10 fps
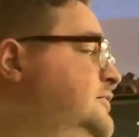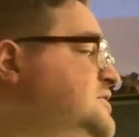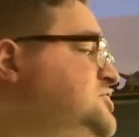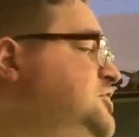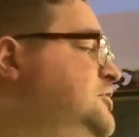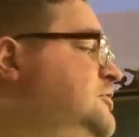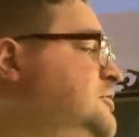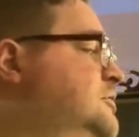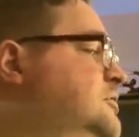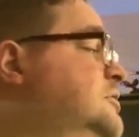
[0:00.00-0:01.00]
this year.
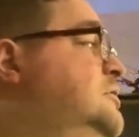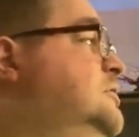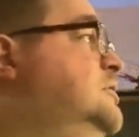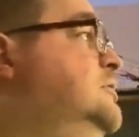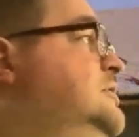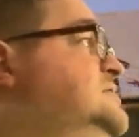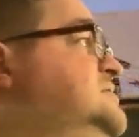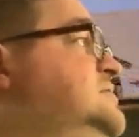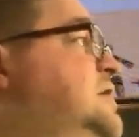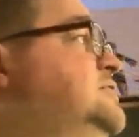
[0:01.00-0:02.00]
Is
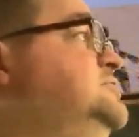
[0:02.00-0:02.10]
the Doctor